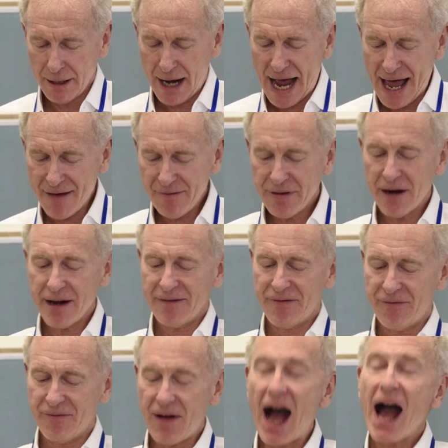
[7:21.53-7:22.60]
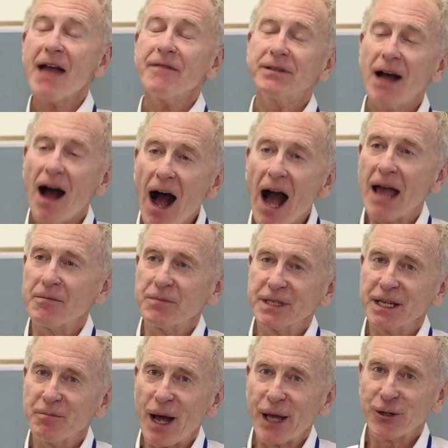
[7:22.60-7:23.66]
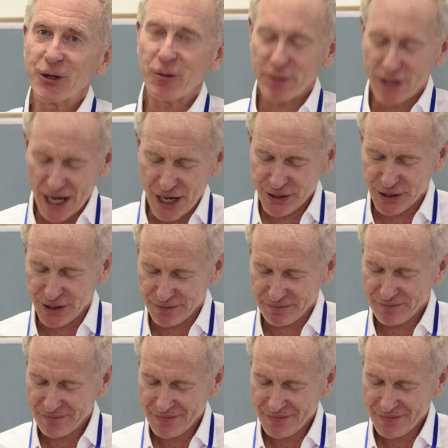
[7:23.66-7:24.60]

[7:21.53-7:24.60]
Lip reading: I have varied 5 times in my interpretation.